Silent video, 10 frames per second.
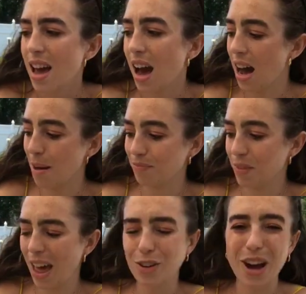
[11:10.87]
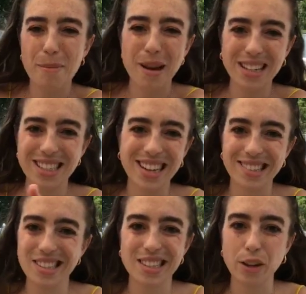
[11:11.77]
and they're not meant to
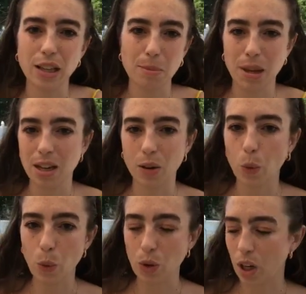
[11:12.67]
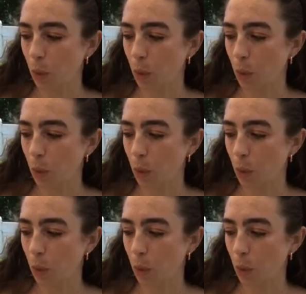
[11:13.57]
necessarily be in a cooler.